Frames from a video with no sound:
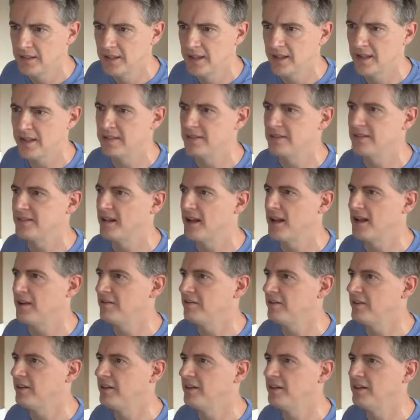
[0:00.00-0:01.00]
And
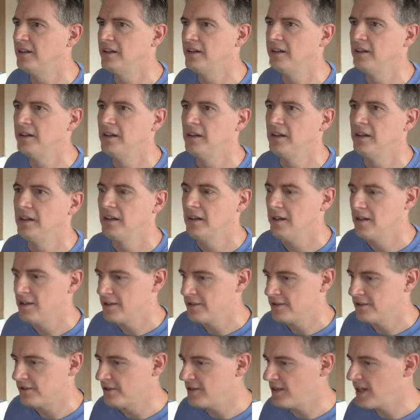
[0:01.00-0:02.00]
save.
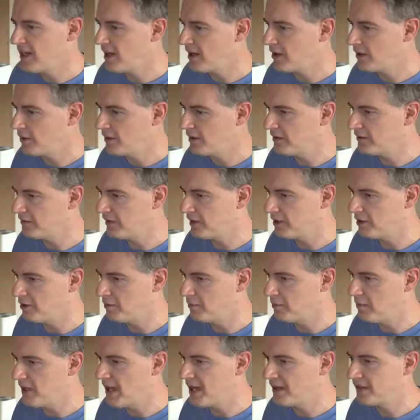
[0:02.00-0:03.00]
So now if I
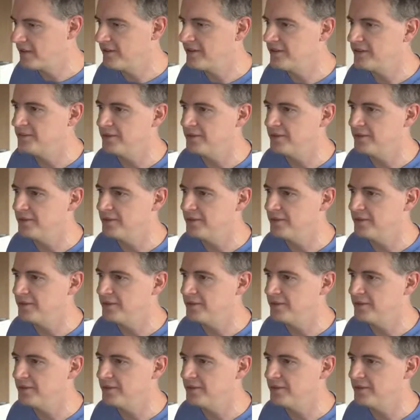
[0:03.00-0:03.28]
go back to